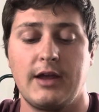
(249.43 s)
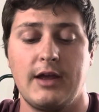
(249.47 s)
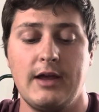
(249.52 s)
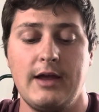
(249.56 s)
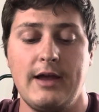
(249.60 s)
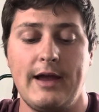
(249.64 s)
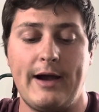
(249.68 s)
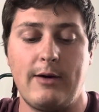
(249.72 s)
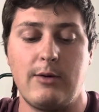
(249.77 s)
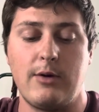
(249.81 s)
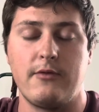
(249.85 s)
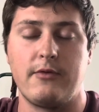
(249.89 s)

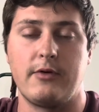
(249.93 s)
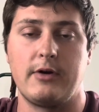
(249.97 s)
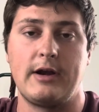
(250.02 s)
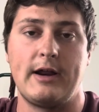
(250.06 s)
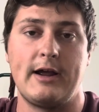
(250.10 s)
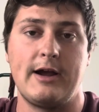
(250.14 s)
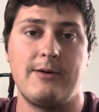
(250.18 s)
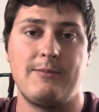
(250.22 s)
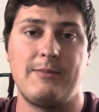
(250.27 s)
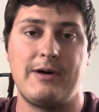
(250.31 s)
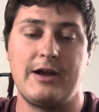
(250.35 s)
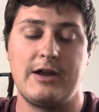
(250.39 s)
However,
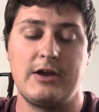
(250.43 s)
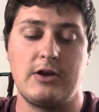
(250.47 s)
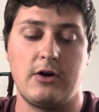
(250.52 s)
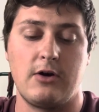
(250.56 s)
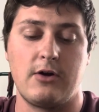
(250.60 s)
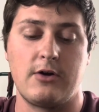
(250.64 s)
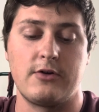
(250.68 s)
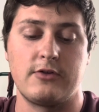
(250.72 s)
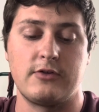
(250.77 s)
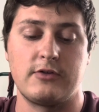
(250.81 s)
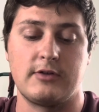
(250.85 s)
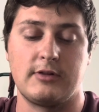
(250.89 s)
now my
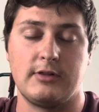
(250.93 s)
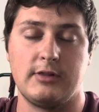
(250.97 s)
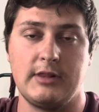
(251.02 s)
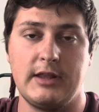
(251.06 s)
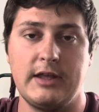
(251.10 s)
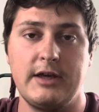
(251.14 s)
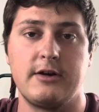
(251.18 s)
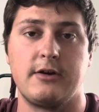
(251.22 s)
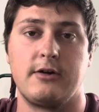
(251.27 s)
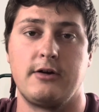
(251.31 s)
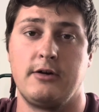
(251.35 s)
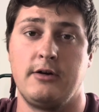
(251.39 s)
yard is
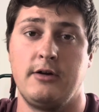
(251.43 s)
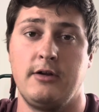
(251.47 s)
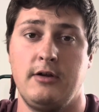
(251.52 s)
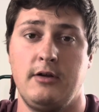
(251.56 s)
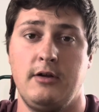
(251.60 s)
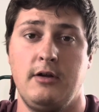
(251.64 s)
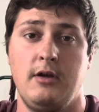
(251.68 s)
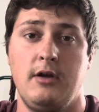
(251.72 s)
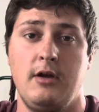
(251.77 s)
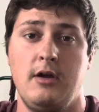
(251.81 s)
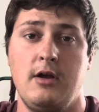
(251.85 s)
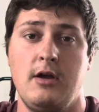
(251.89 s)
littered
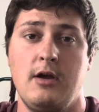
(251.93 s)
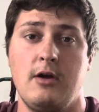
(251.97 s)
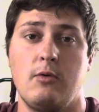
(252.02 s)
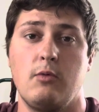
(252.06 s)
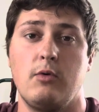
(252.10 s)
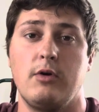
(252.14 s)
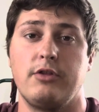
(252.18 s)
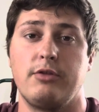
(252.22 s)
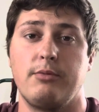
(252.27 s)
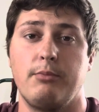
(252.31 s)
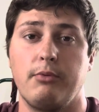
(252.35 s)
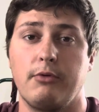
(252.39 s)

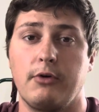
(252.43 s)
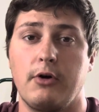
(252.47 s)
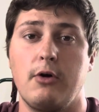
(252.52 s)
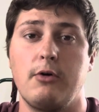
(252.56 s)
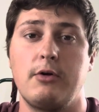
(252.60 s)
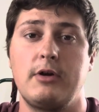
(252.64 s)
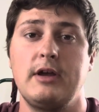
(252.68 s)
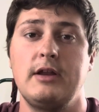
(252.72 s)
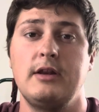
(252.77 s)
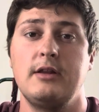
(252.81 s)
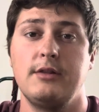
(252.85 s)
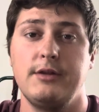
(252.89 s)
with
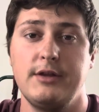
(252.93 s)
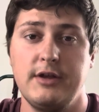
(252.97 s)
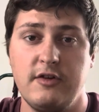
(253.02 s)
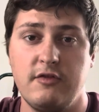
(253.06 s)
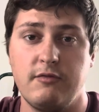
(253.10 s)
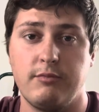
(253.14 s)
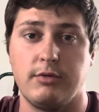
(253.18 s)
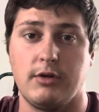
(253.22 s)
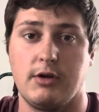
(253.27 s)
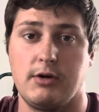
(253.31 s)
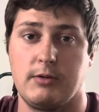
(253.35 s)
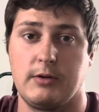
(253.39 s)
broken
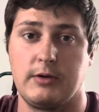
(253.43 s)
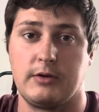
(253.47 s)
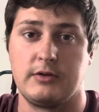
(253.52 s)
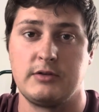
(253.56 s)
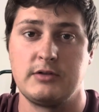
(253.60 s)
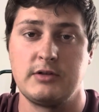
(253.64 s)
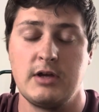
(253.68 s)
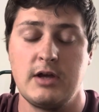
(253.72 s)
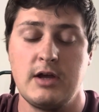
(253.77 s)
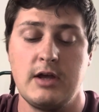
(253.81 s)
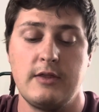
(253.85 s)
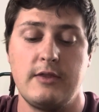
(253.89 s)
leaf blowers
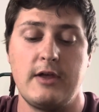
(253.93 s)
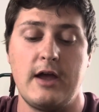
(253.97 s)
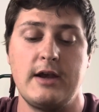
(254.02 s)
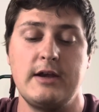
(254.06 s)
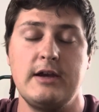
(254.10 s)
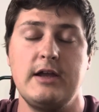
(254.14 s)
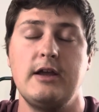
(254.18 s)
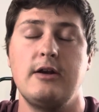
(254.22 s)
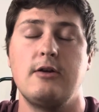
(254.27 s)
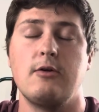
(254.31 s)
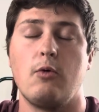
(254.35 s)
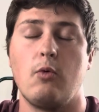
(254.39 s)
that
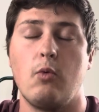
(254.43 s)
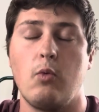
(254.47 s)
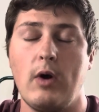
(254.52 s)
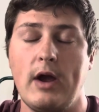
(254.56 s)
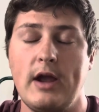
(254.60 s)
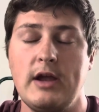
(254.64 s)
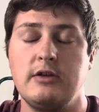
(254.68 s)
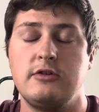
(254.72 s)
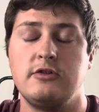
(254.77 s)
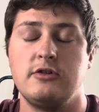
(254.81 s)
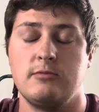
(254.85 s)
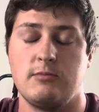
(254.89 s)
need
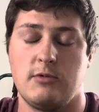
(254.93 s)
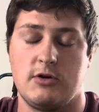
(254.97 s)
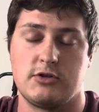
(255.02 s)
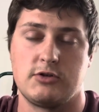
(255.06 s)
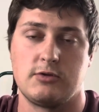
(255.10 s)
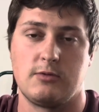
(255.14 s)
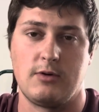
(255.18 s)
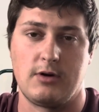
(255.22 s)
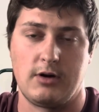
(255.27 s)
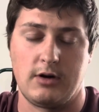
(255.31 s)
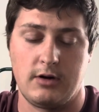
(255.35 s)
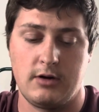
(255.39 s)
way too
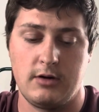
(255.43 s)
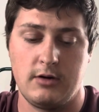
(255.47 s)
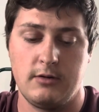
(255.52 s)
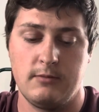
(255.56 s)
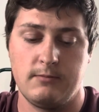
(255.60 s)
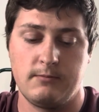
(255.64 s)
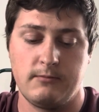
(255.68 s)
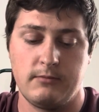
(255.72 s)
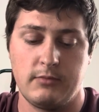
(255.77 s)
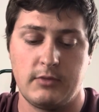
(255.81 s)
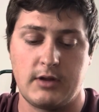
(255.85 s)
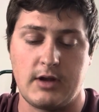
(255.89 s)
much work.
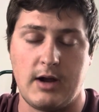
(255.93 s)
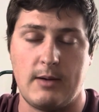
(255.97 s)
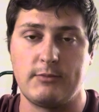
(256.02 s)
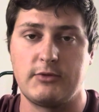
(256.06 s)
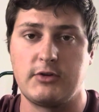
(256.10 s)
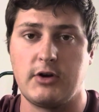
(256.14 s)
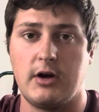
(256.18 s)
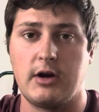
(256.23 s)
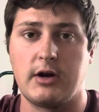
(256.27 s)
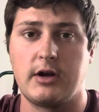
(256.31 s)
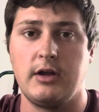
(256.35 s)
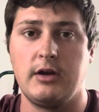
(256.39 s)
I'm
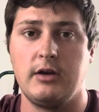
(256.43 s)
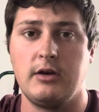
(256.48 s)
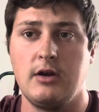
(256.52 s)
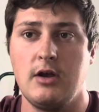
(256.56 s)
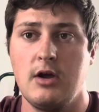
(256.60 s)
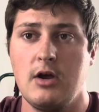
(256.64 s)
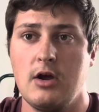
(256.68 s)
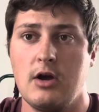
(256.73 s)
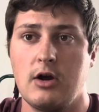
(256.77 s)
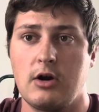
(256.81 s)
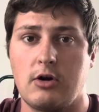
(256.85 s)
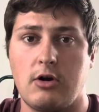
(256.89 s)
talking
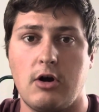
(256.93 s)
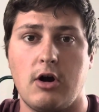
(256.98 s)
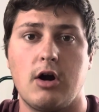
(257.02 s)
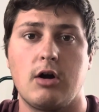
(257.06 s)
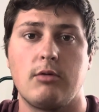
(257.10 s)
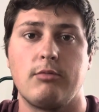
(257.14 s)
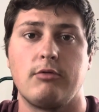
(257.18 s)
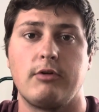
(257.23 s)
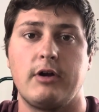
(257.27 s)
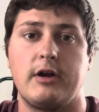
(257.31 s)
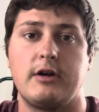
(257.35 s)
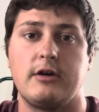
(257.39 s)

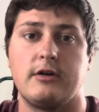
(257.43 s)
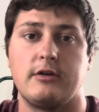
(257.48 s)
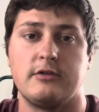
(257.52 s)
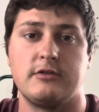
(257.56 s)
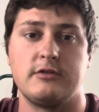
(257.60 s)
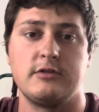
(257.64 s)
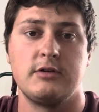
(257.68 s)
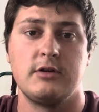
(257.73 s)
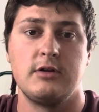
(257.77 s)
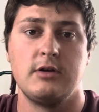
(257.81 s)
carburetors